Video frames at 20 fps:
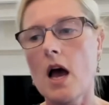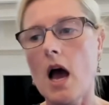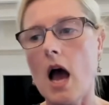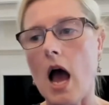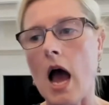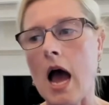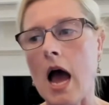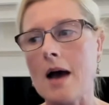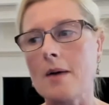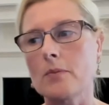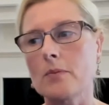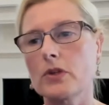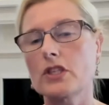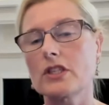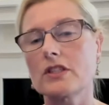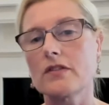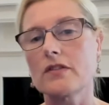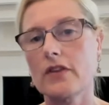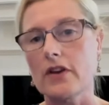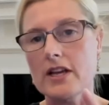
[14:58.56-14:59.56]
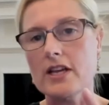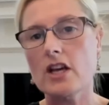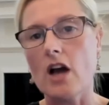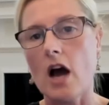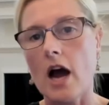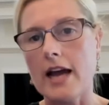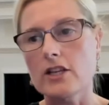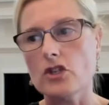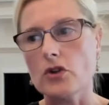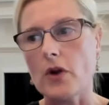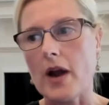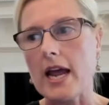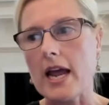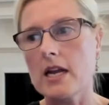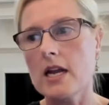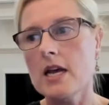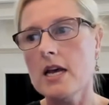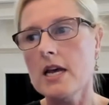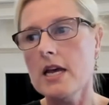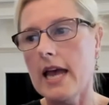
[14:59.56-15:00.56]
um, which is a very guy
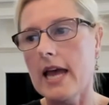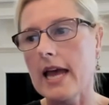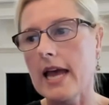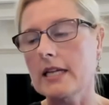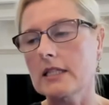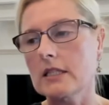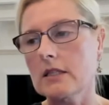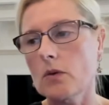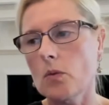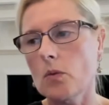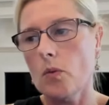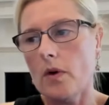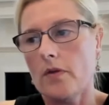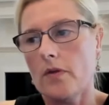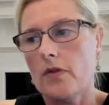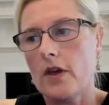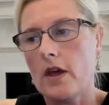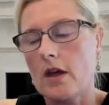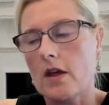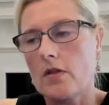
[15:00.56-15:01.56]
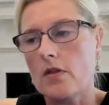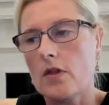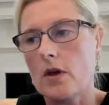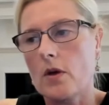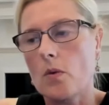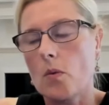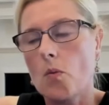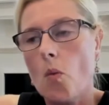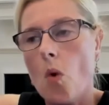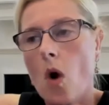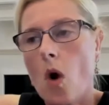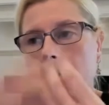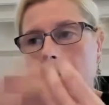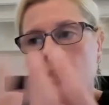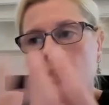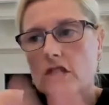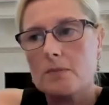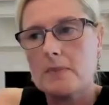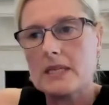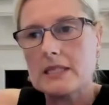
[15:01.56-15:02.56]
trait. It's the the wanting
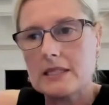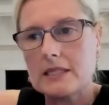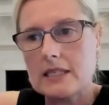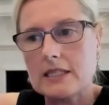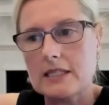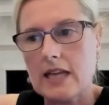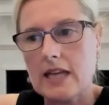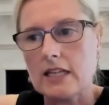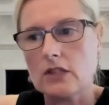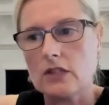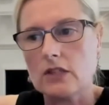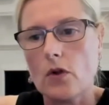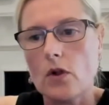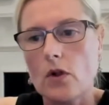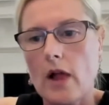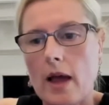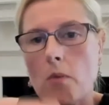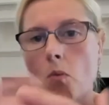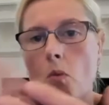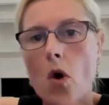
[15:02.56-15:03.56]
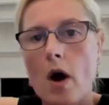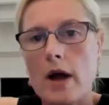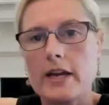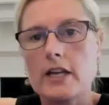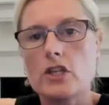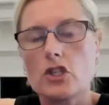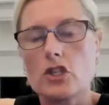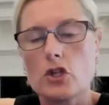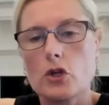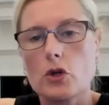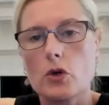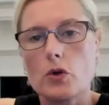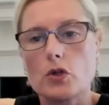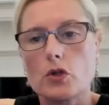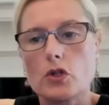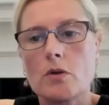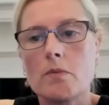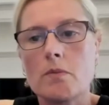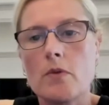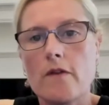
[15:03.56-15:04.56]
to be successful and wanting to
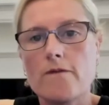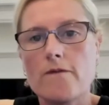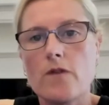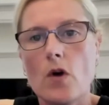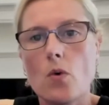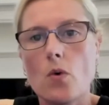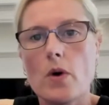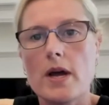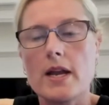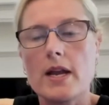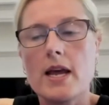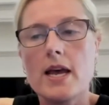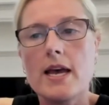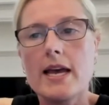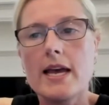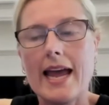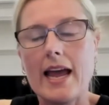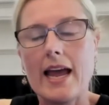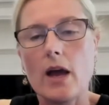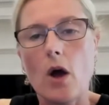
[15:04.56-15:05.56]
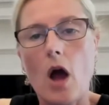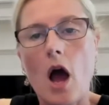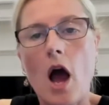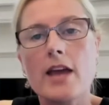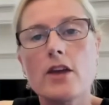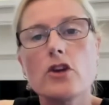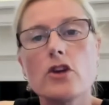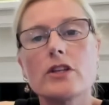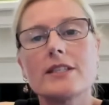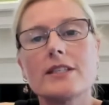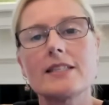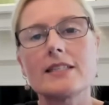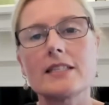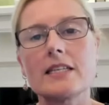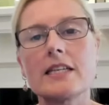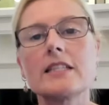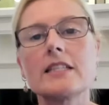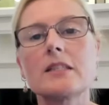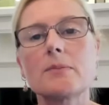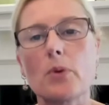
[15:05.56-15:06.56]
to move forward. I use it as an
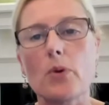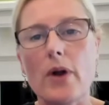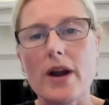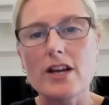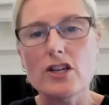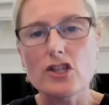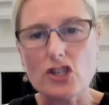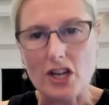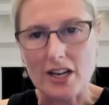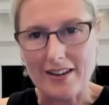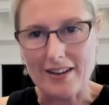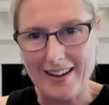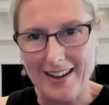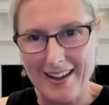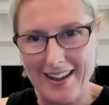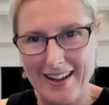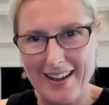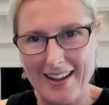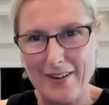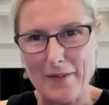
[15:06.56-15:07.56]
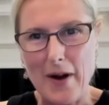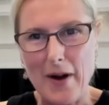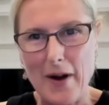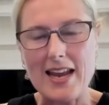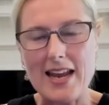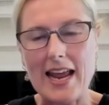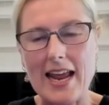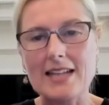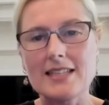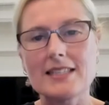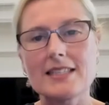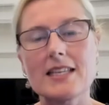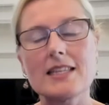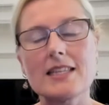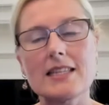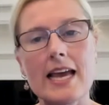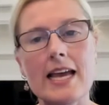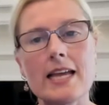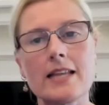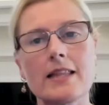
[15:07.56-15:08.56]
inspiration, right? It's the
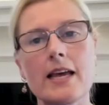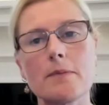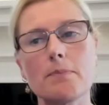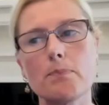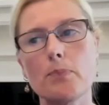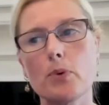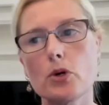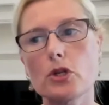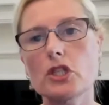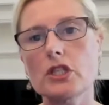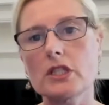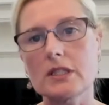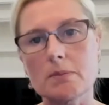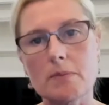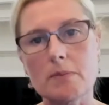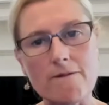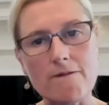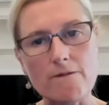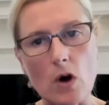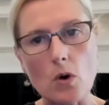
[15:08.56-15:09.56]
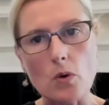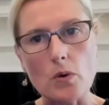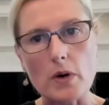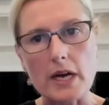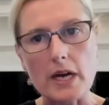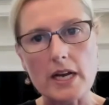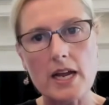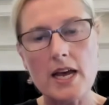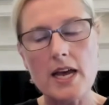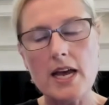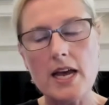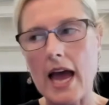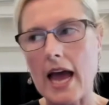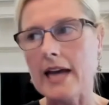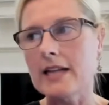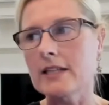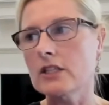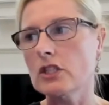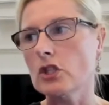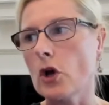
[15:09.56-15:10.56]
thing that pushes me forward.
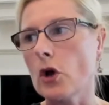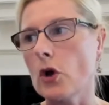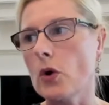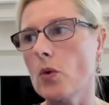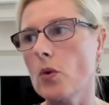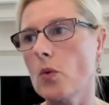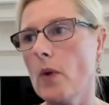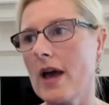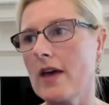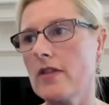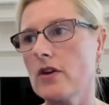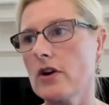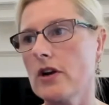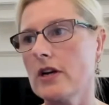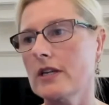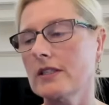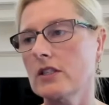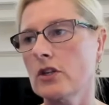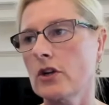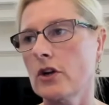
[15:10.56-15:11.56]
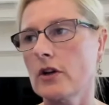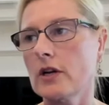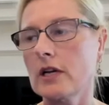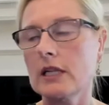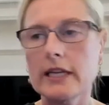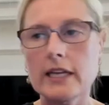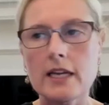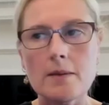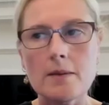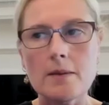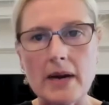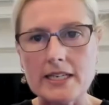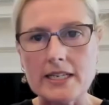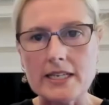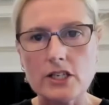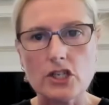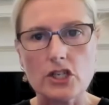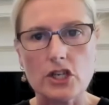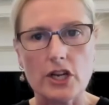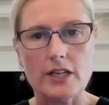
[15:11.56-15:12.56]
And so whether it's, you know, cleaning my
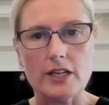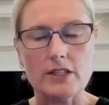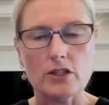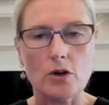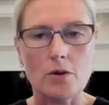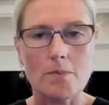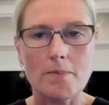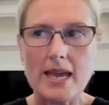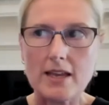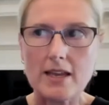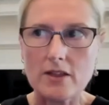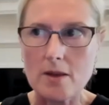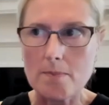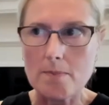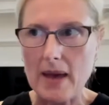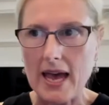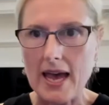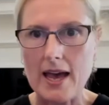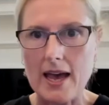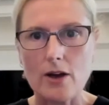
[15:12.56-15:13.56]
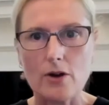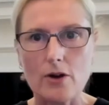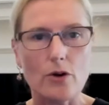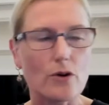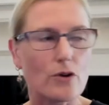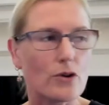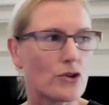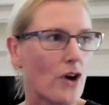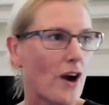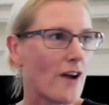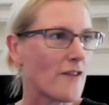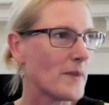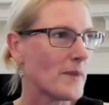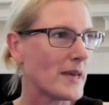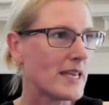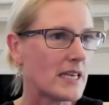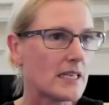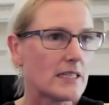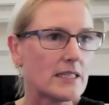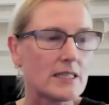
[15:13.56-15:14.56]
dishes or making the bed or driving my
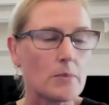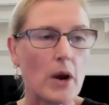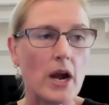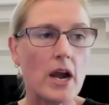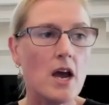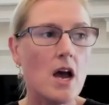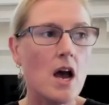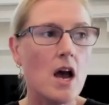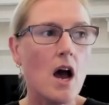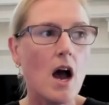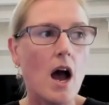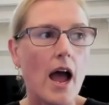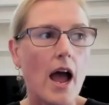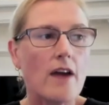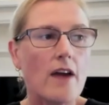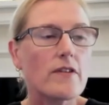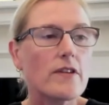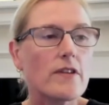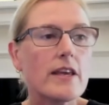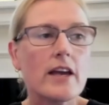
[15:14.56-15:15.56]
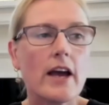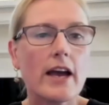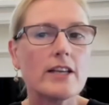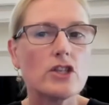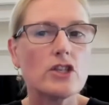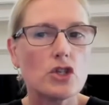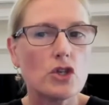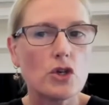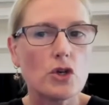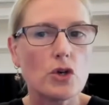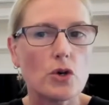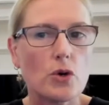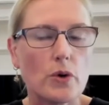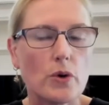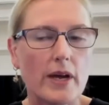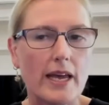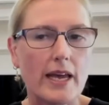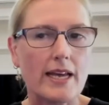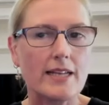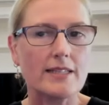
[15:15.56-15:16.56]
kids somewhere, everything I do,
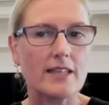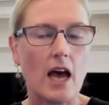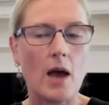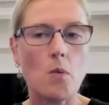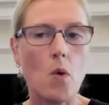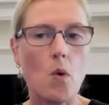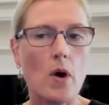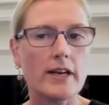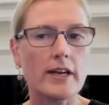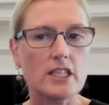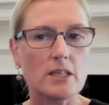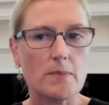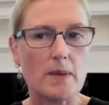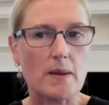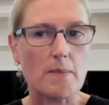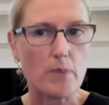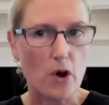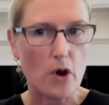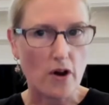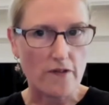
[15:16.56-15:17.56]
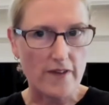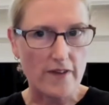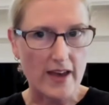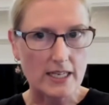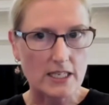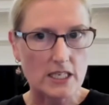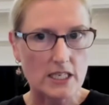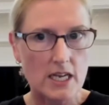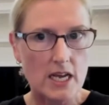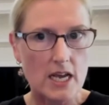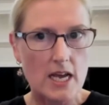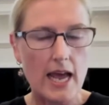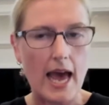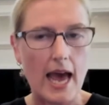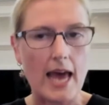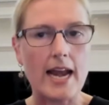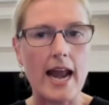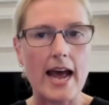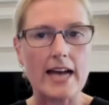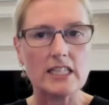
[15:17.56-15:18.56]
is I want it to be perfect
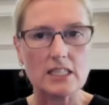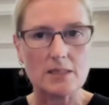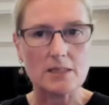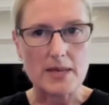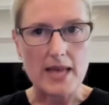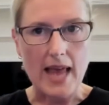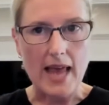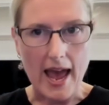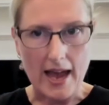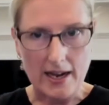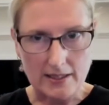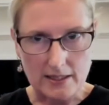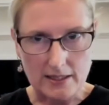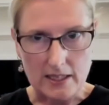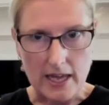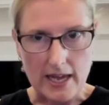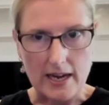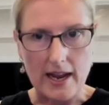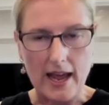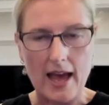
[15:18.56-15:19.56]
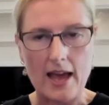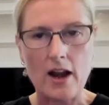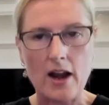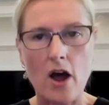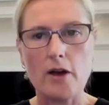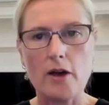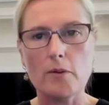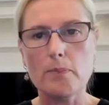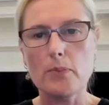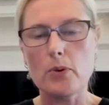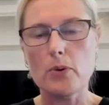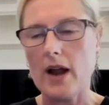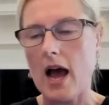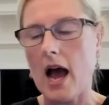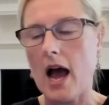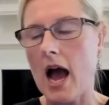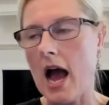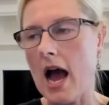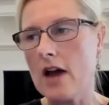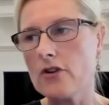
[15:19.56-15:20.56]
and it has to be excellent. And I put
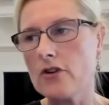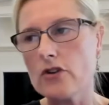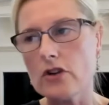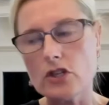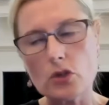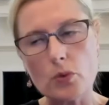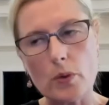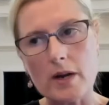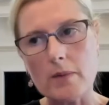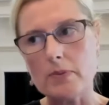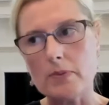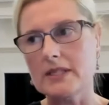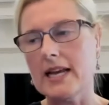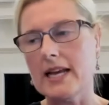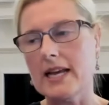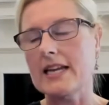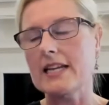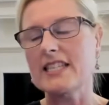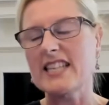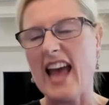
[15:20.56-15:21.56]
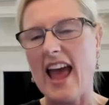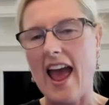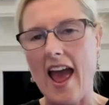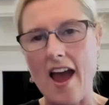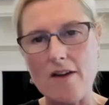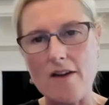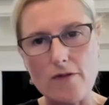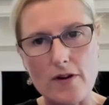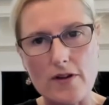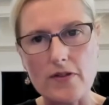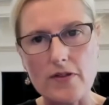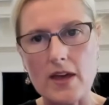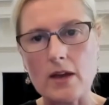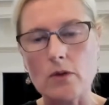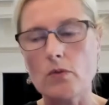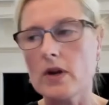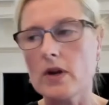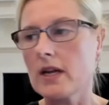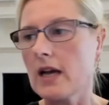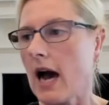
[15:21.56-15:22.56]
120% into everything,
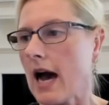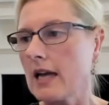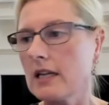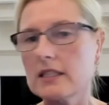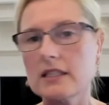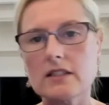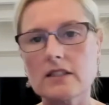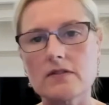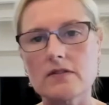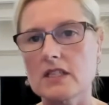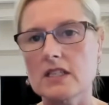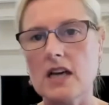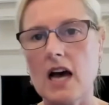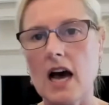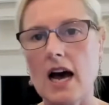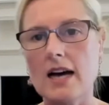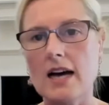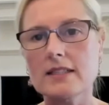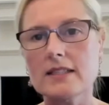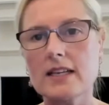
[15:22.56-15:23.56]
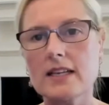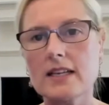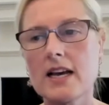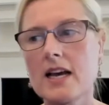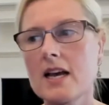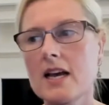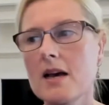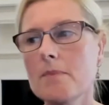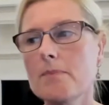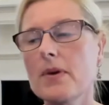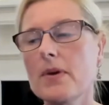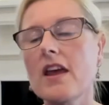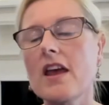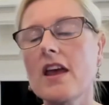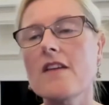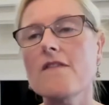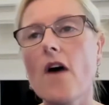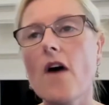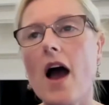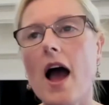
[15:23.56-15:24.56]
regardless of the task. But
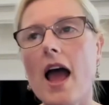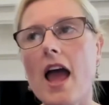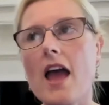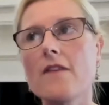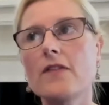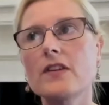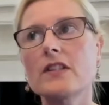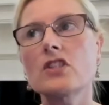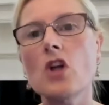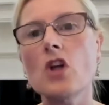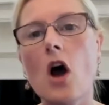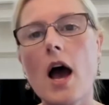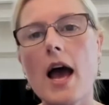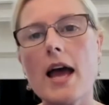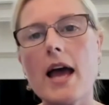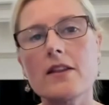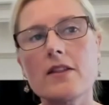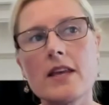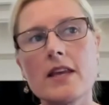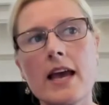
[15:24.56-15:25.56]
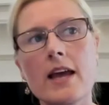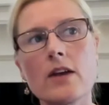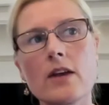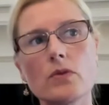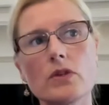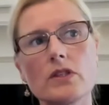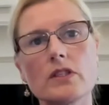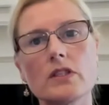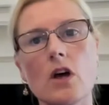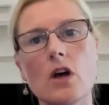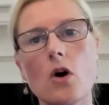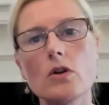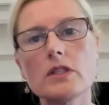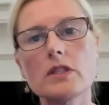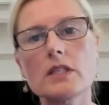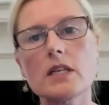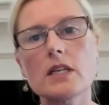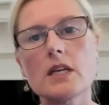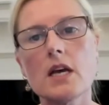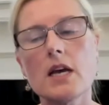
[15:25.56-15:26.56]
if if it's not the end result